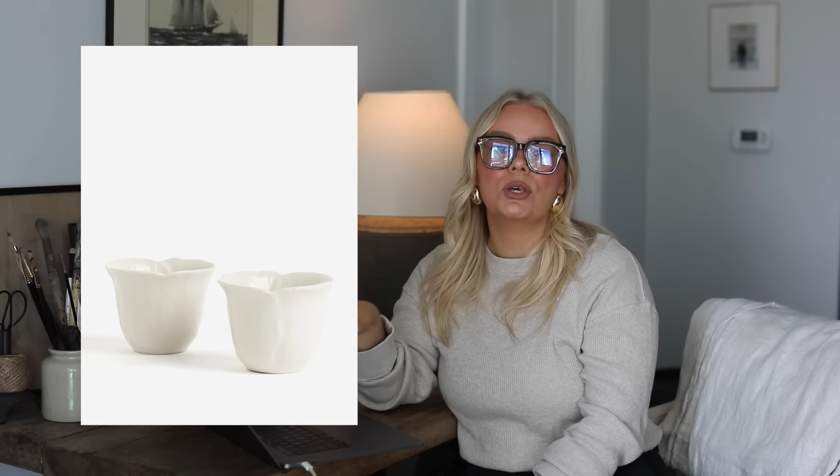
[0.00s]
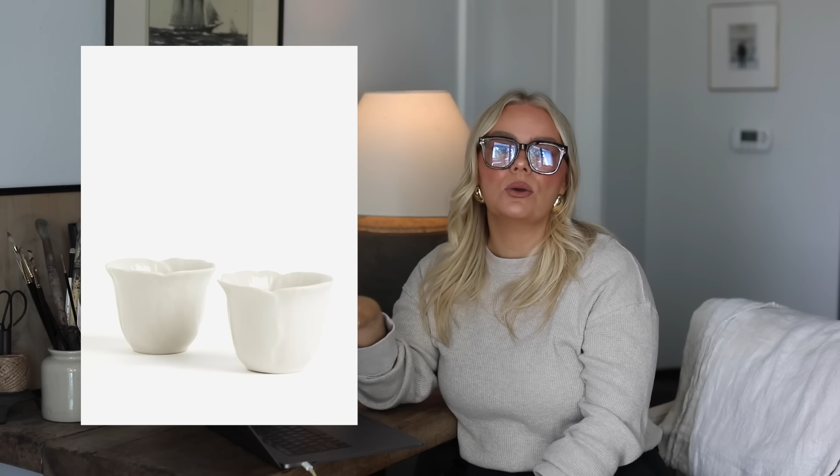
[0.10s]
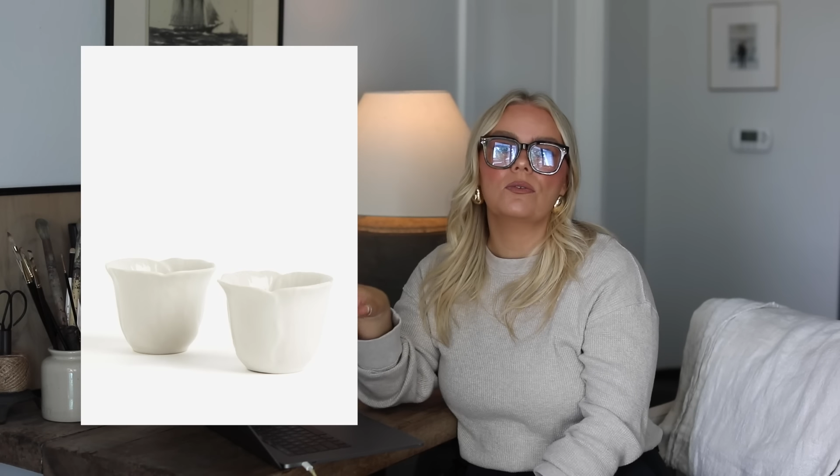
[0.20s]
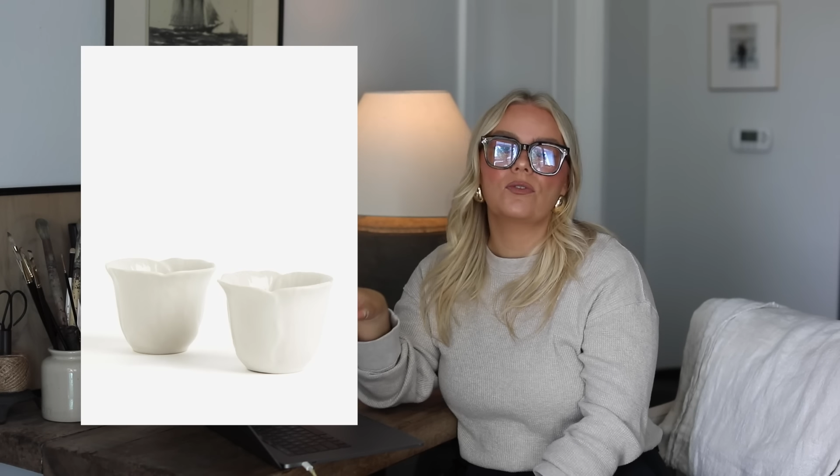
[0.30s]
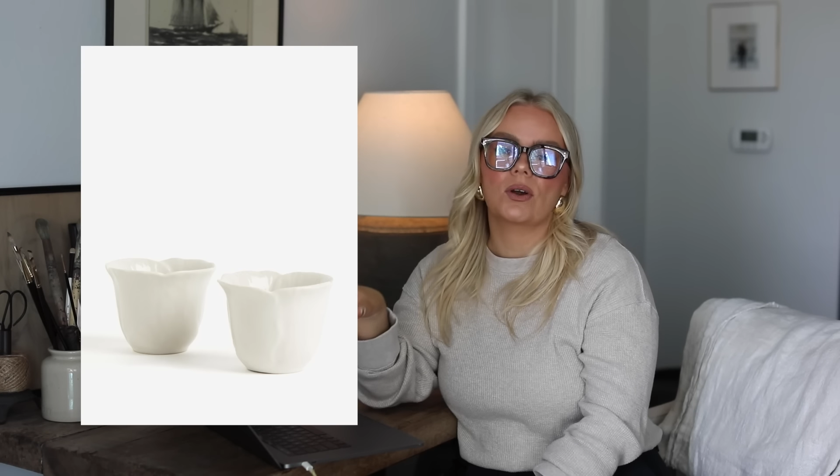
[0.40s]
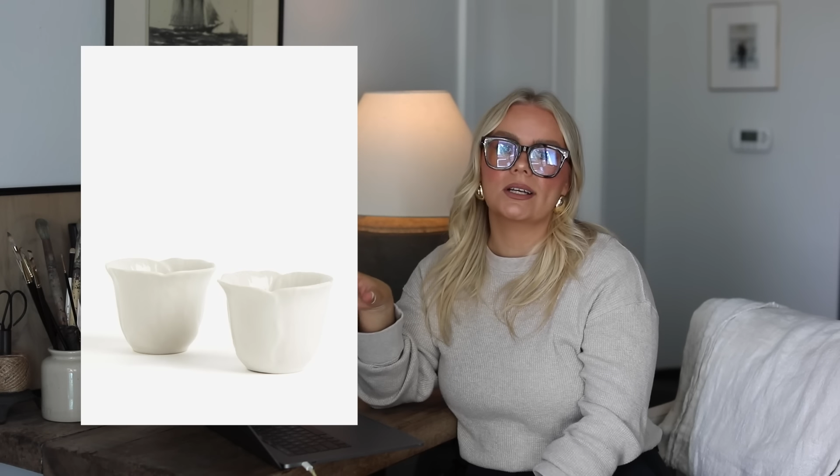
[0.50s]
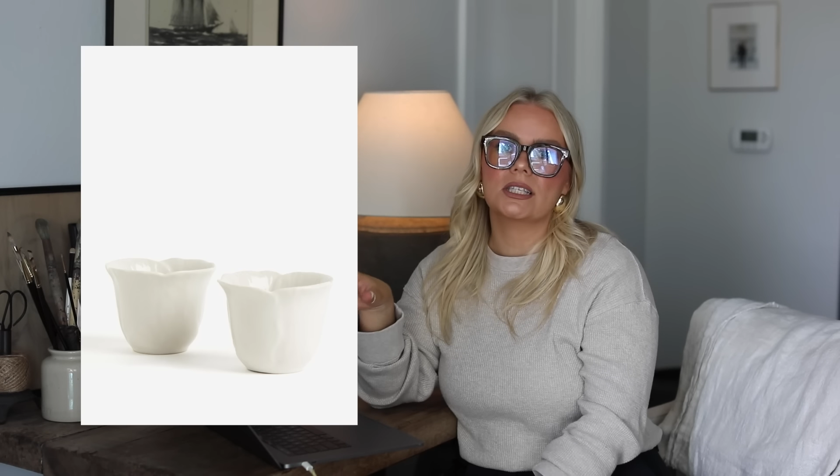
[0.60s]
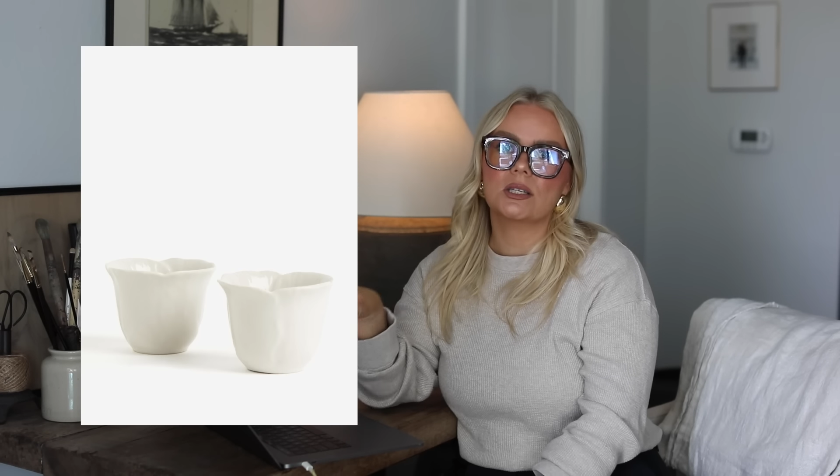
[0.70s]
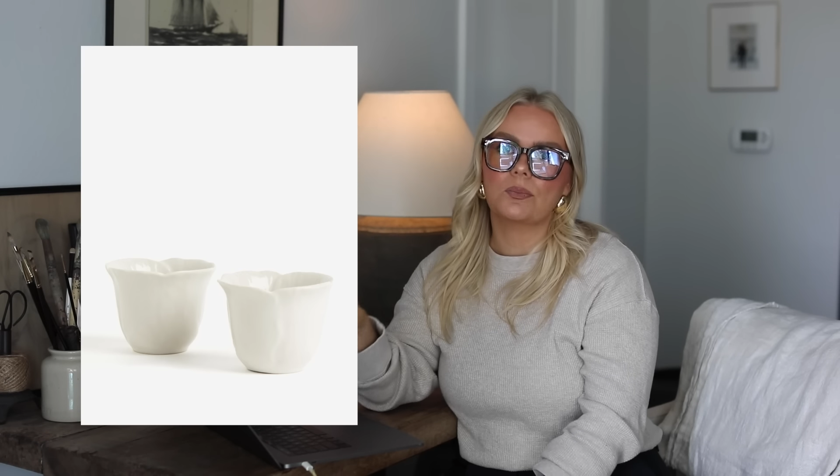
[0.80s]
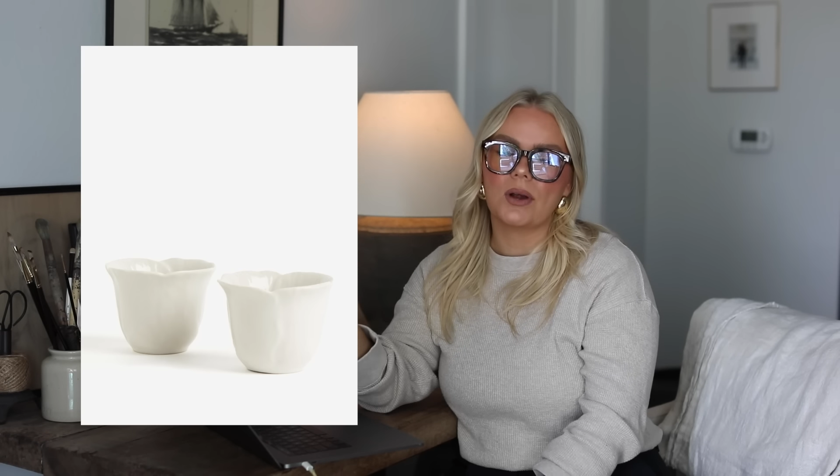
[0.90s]
cute for
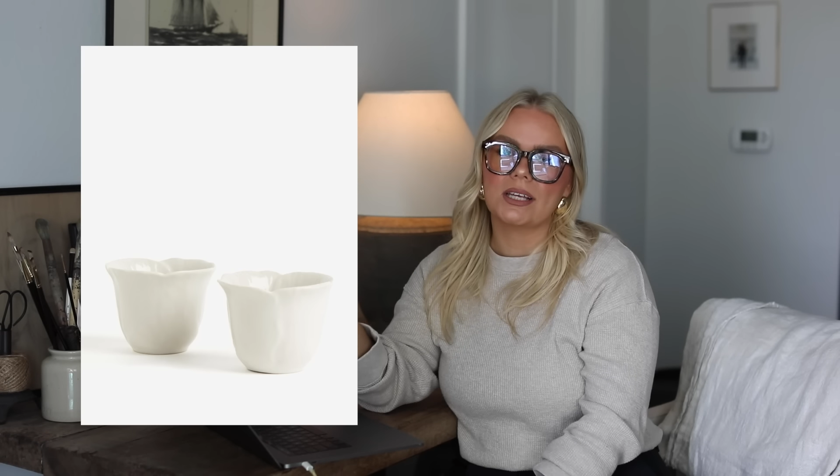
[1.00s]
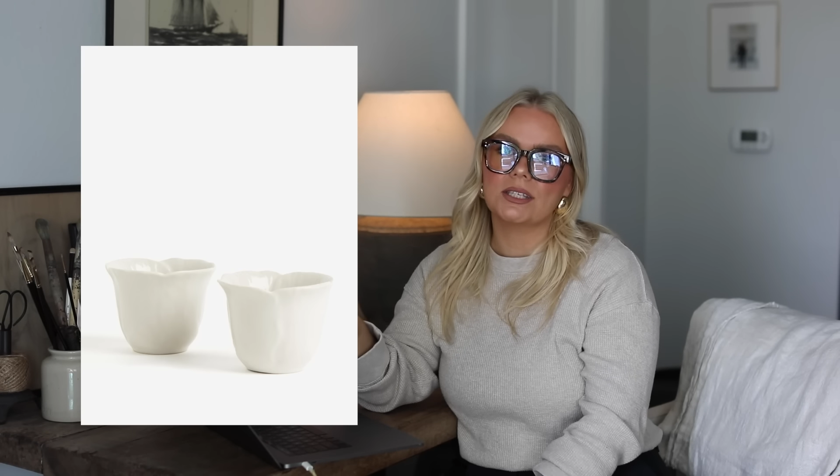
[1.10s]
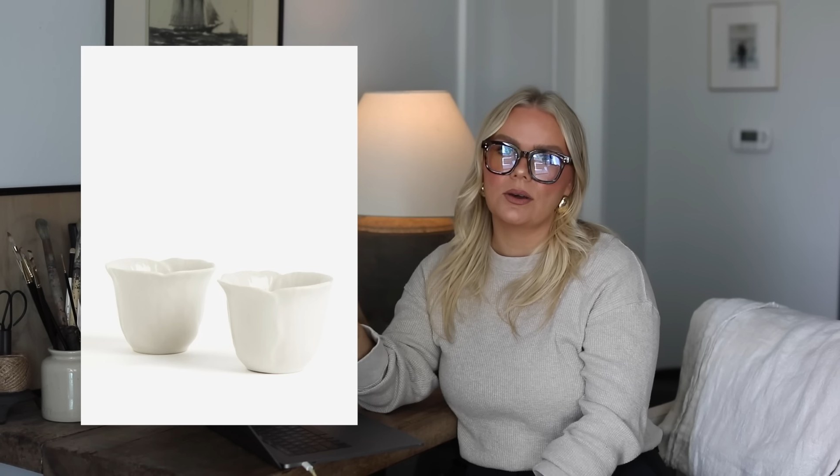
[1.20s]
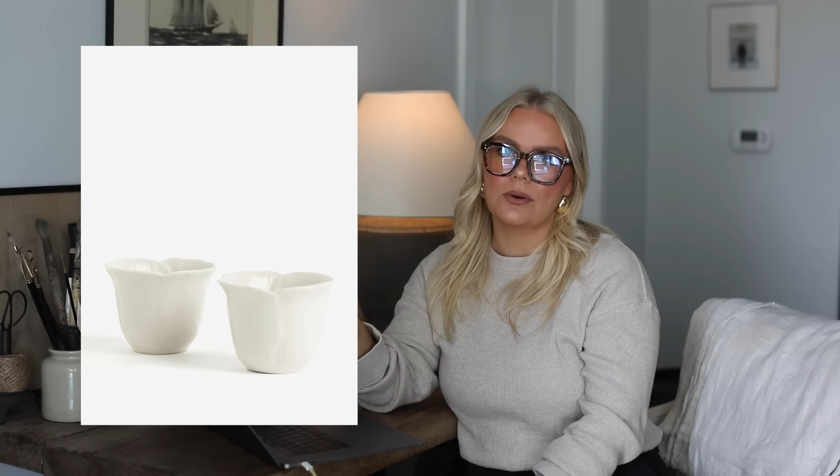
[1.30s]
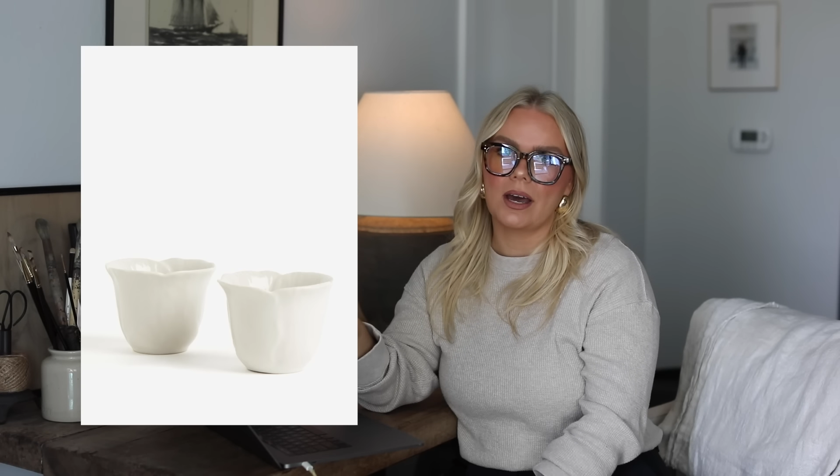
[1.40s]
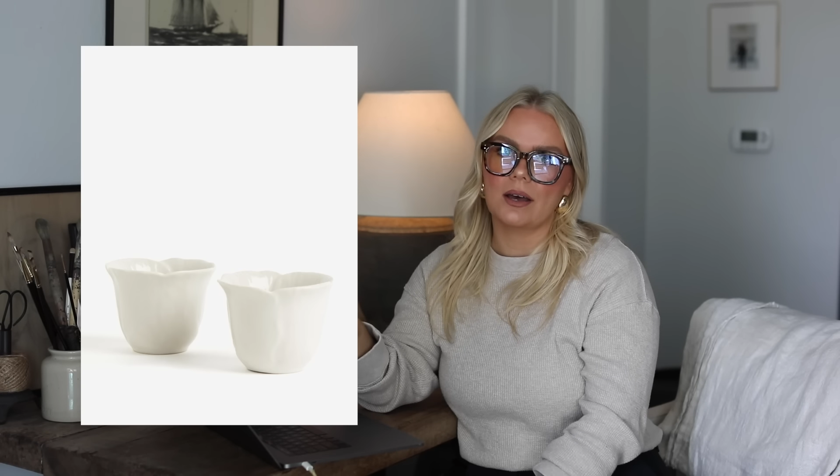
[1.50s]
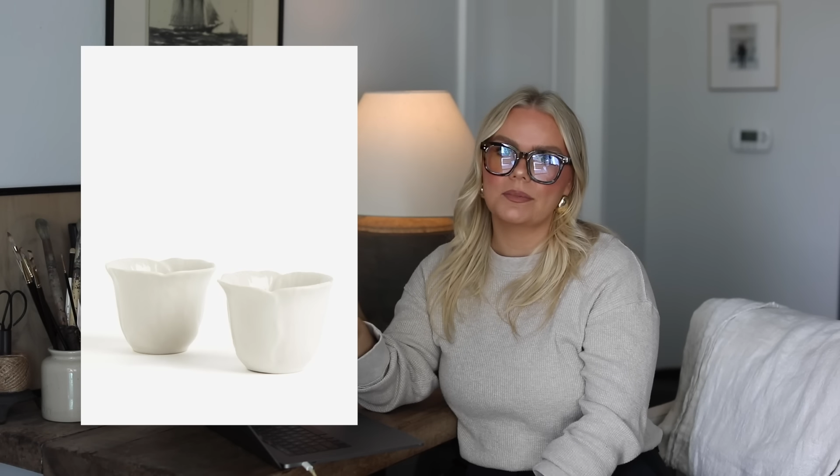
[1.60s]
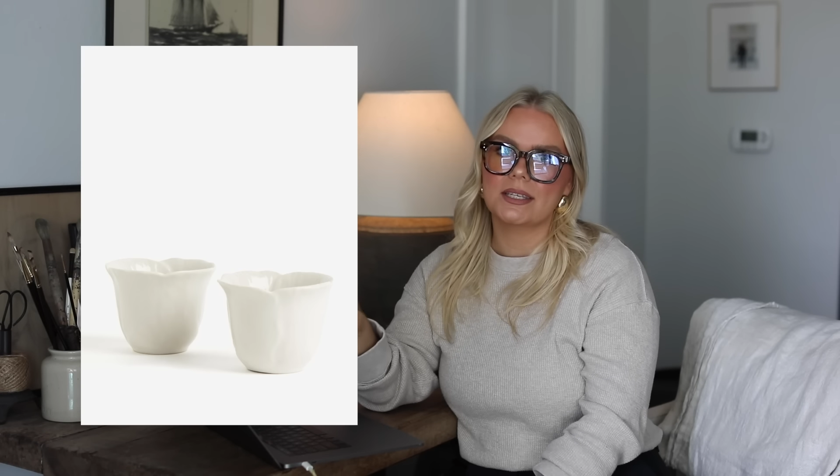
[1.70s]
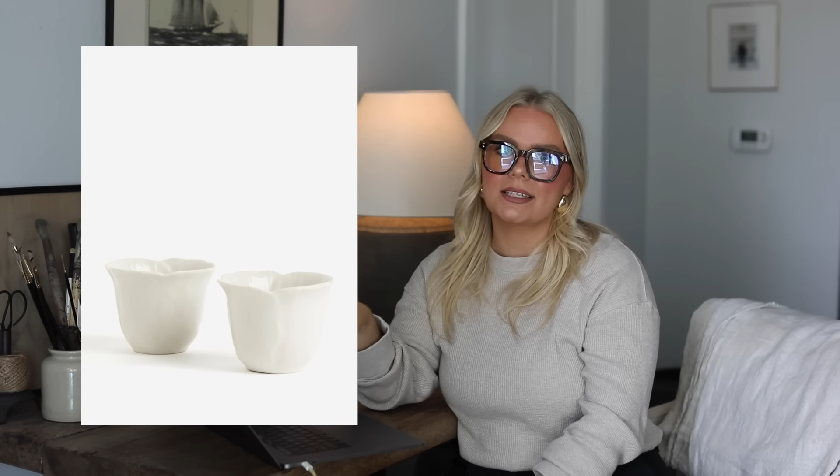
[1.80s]
espresso cups